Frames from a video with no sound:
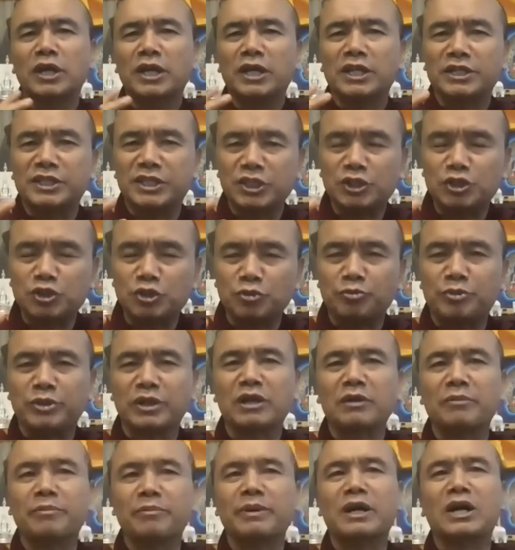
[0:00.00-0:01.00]
this should bring
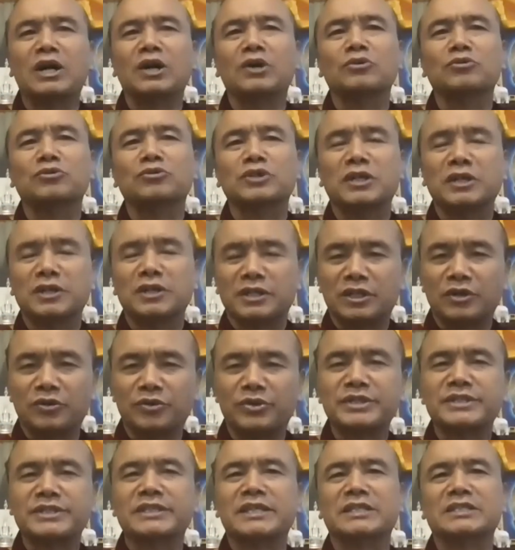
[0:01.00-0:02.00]
about the
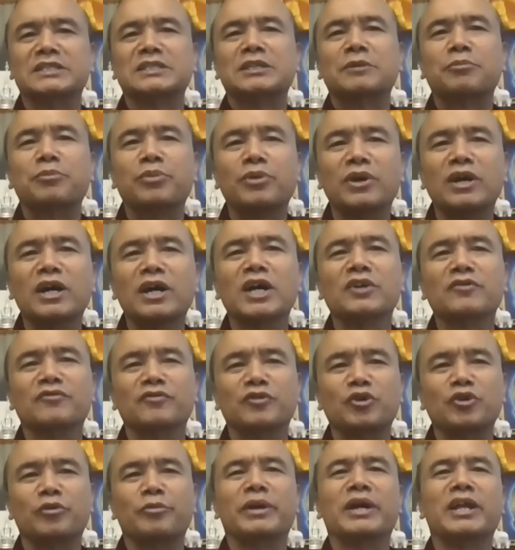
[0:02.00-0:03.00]
richness, the pride of
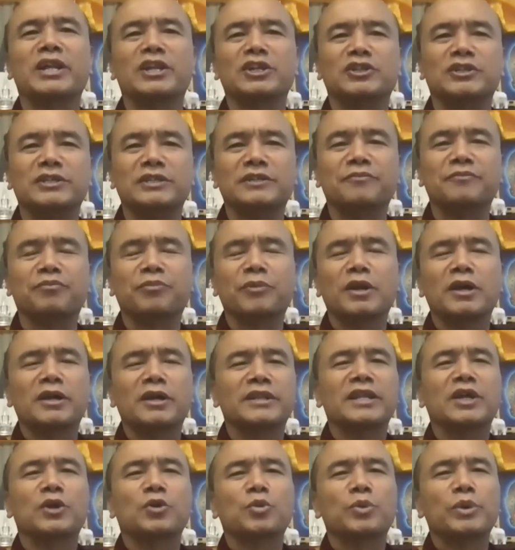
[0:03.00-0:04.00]
the humanity,
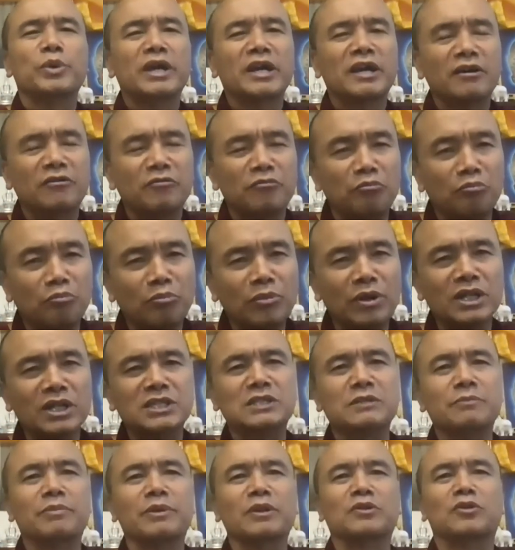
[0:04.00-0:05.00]
that we have
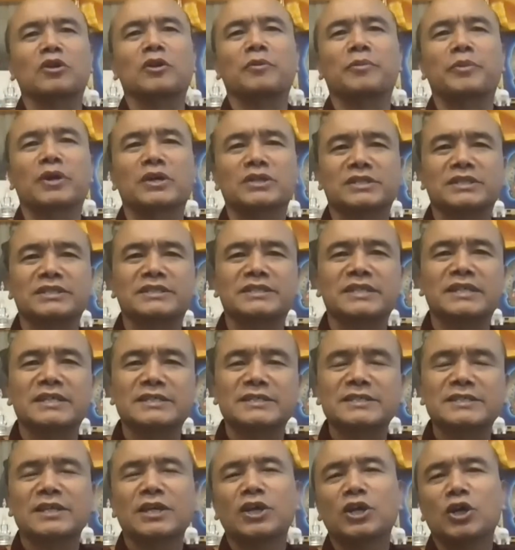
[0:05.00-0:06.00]
multiple thought processes.
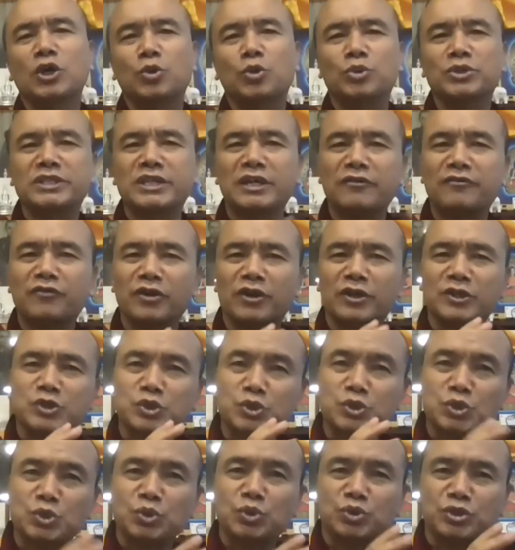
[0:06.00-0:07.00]
Whichever
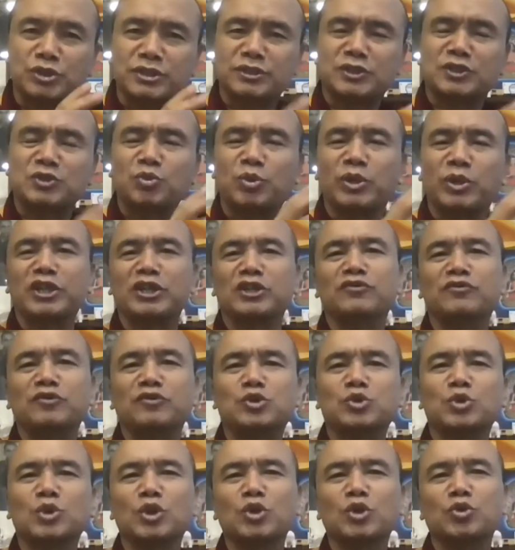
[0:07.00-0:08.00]
suits the one
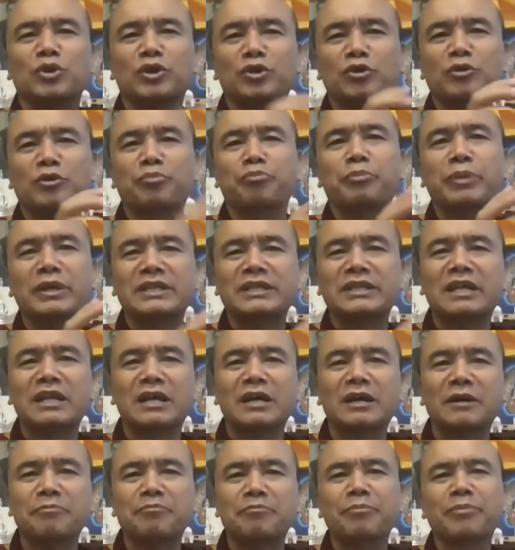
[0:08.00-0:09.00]
individual, you can pick that
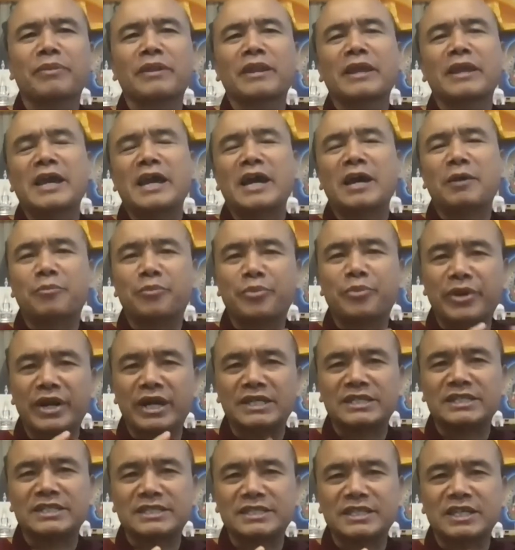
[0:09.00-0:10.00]
up and
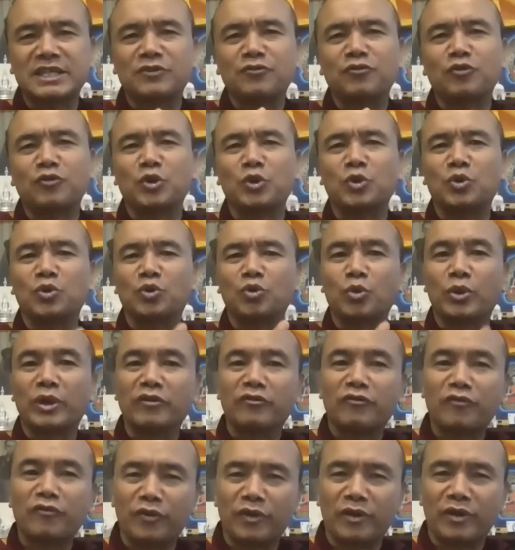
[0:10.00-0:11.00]
practice it for your own
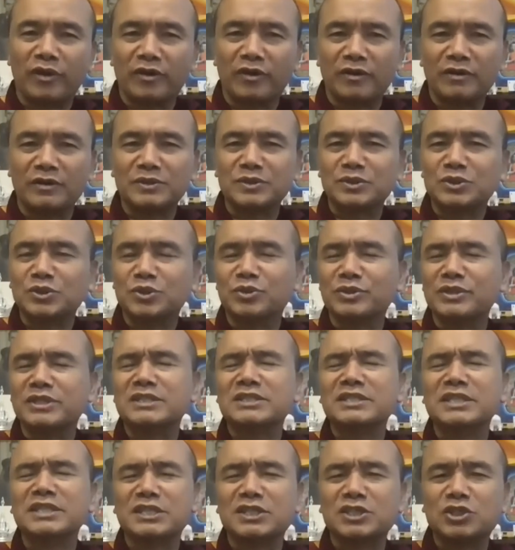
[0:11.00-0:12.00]
welfare. So
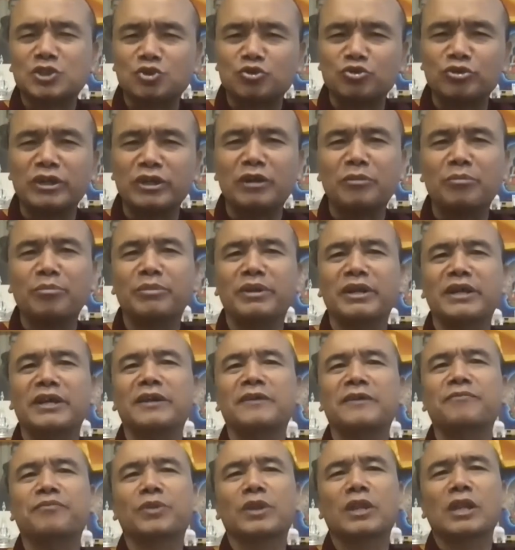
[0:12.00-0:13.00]
this is
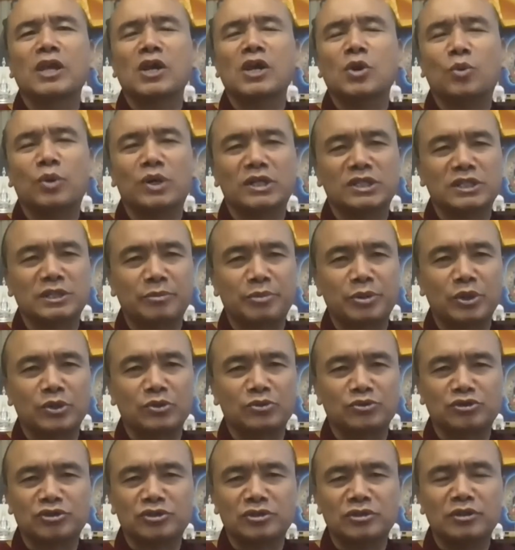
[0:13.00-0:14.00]
extremely wise
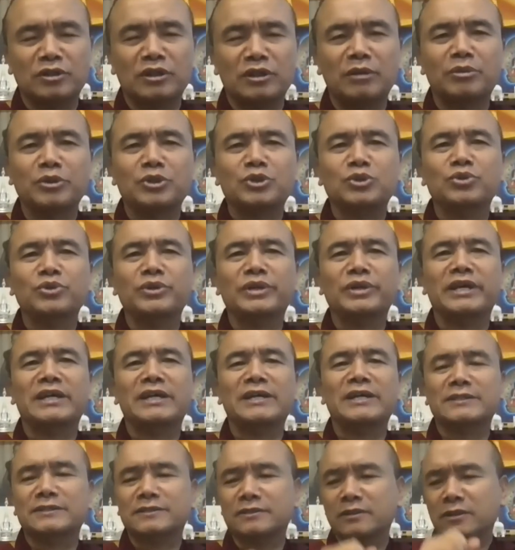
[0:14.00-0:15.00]
approach. Number two
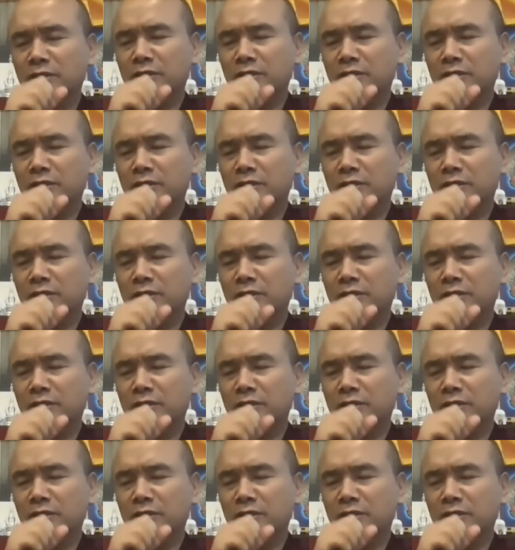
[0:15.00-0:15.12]
is